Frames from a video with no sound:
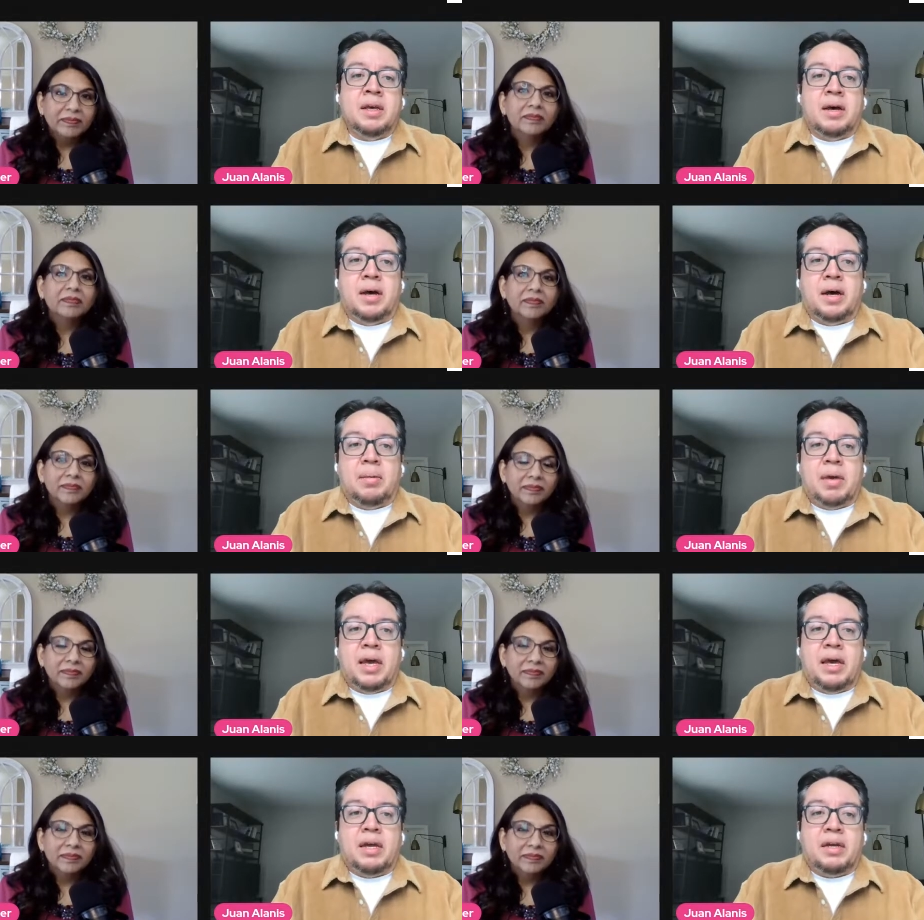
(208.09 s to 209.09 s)
Speaker 1: Um,
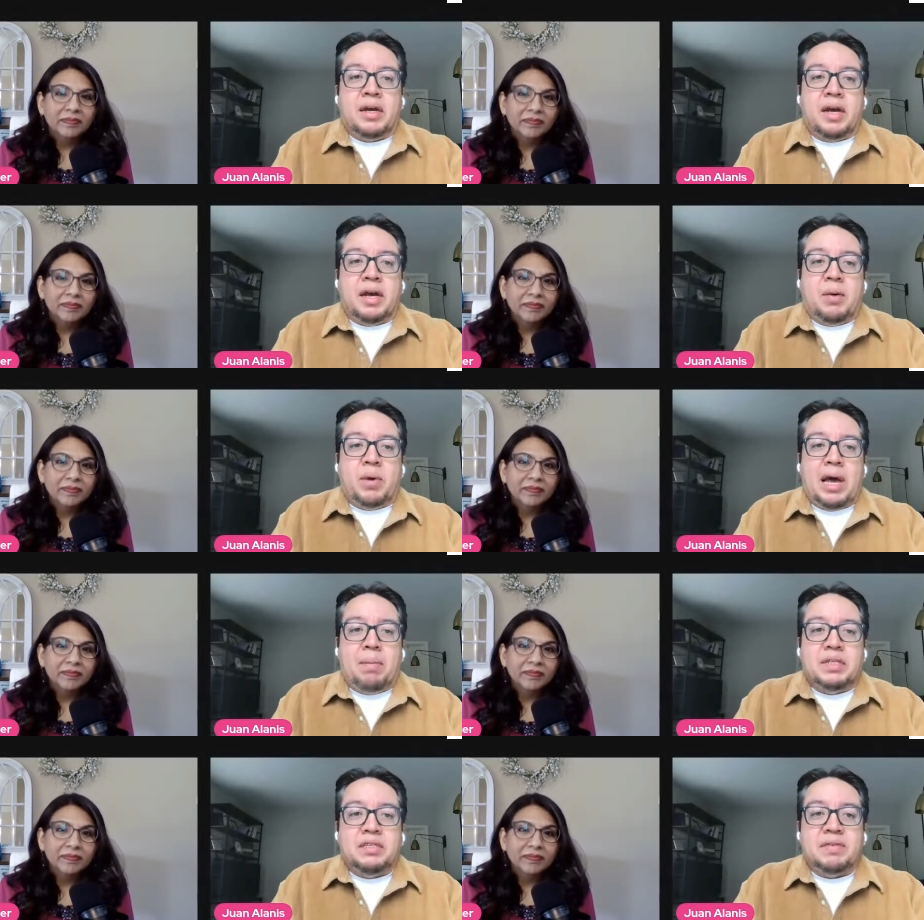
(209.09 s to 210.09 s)
and we
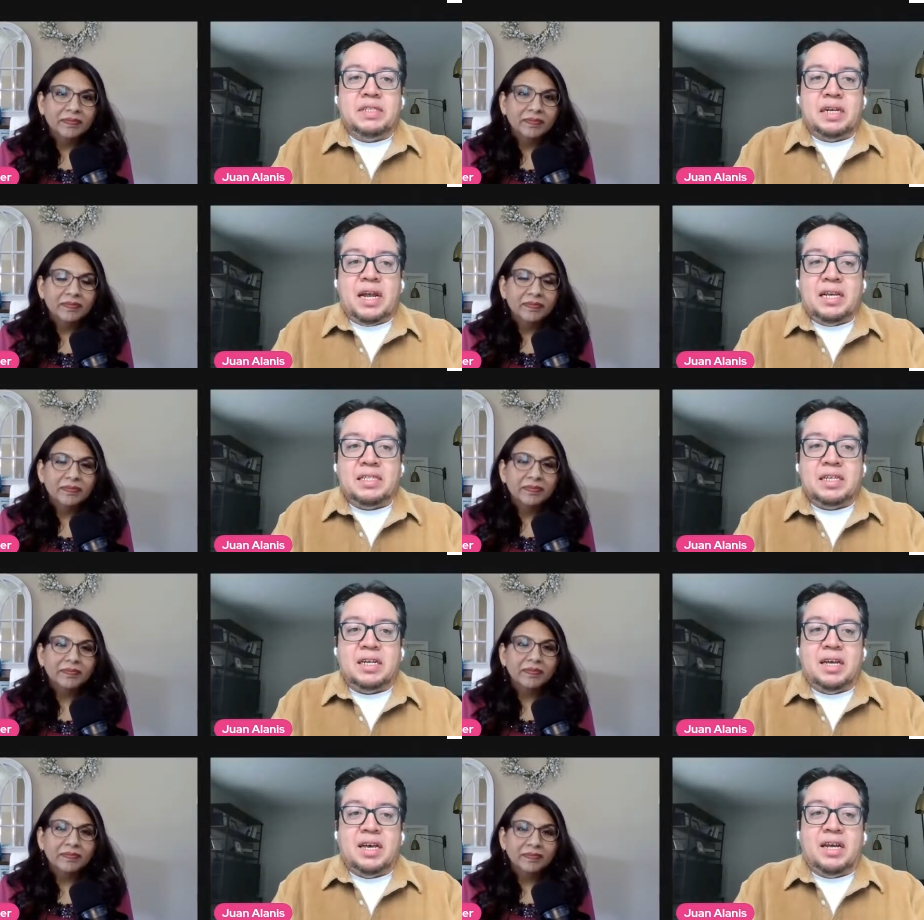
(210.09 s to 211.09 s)
happened to visit NASA,
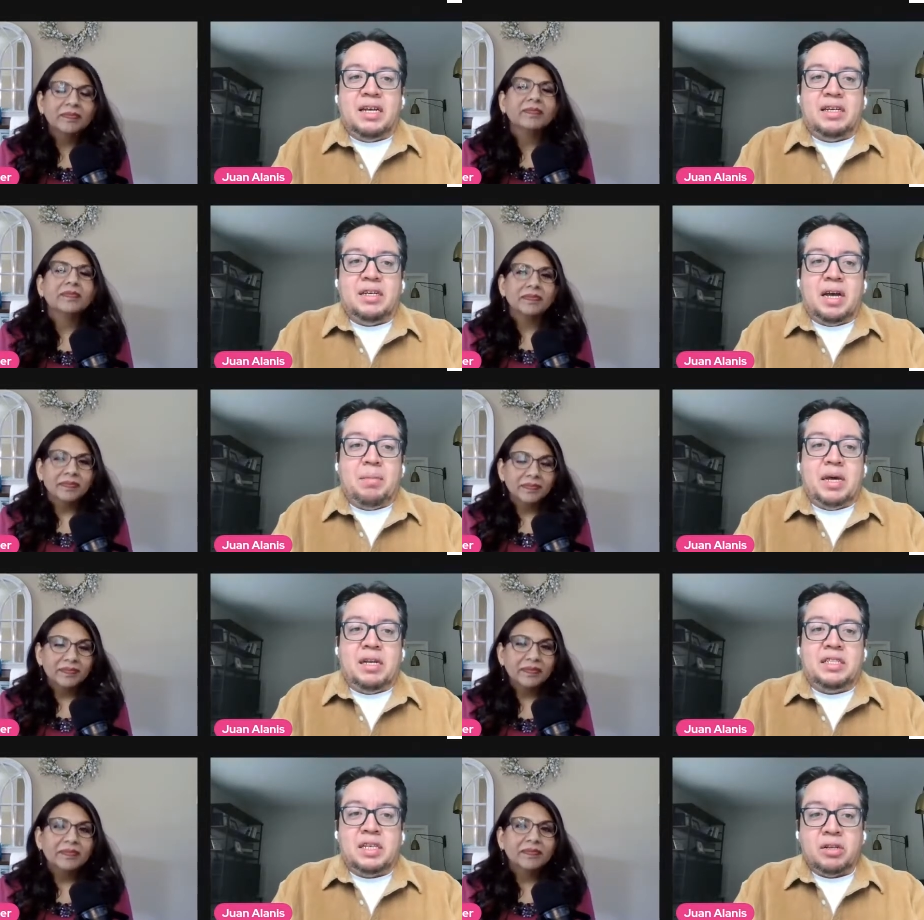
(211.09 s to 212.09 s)
and I met
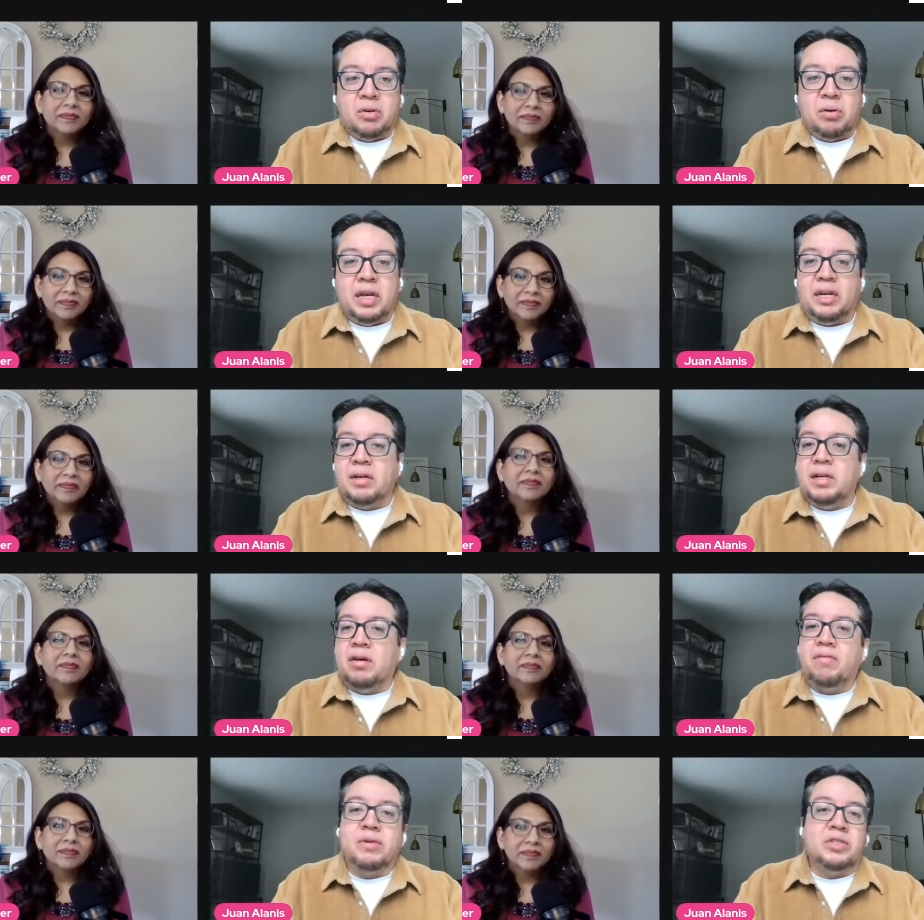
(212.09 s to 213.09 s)
Isidro. And in
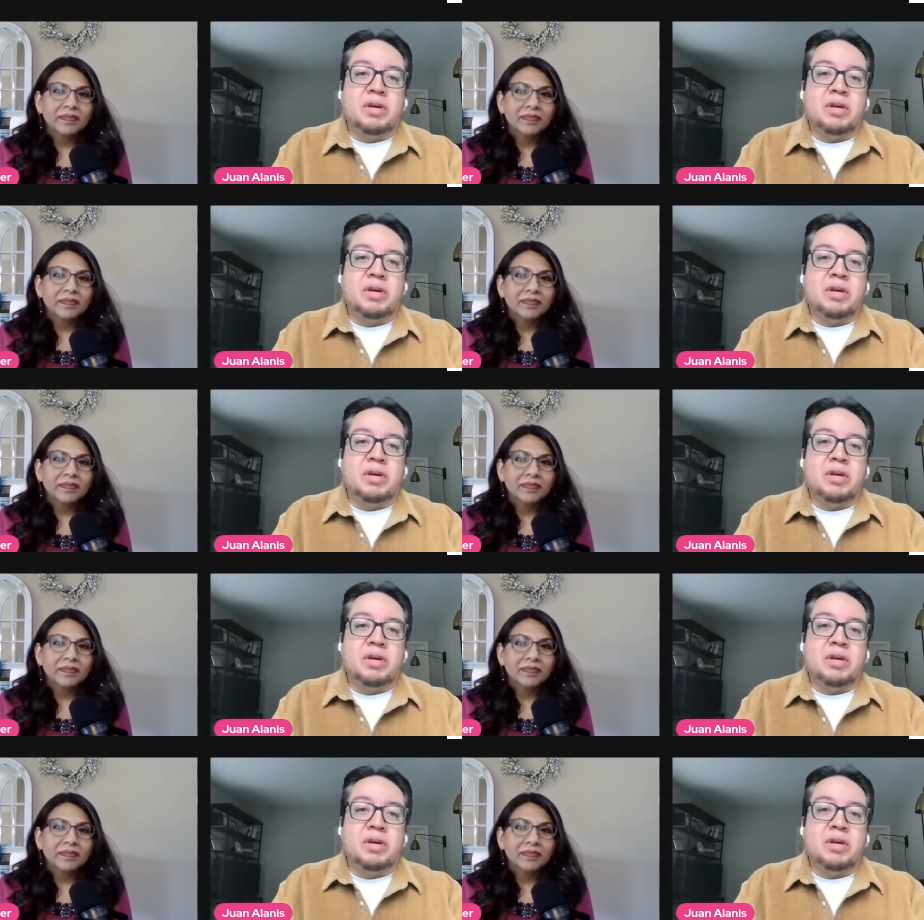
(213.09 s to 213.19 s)
our first